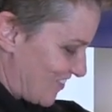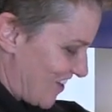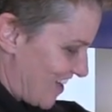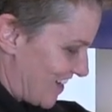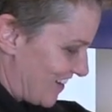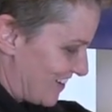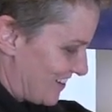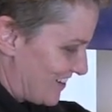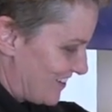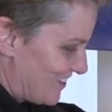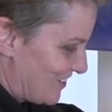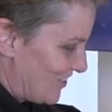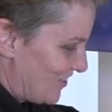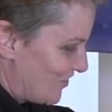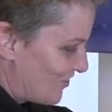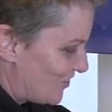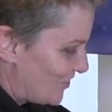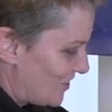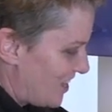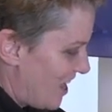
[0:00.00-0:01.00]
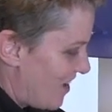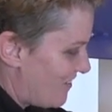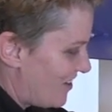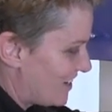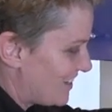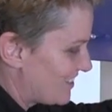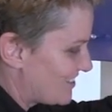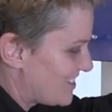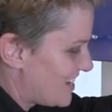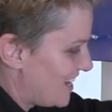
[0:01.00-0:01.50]
Great. So now
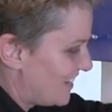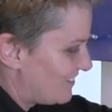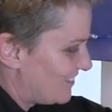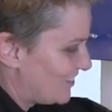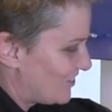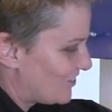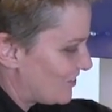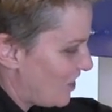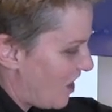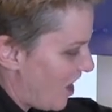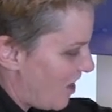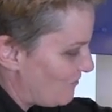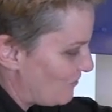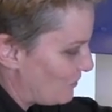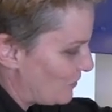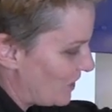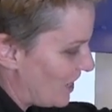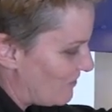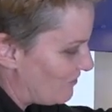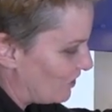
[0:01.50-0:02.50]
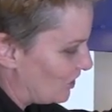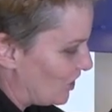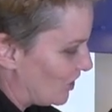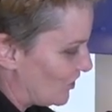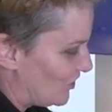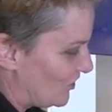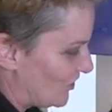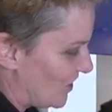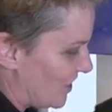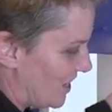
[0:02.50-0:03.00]
I can take this off, and then
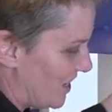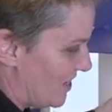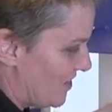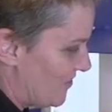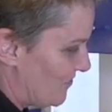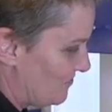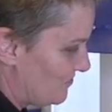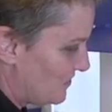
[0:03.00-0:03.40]
look-see.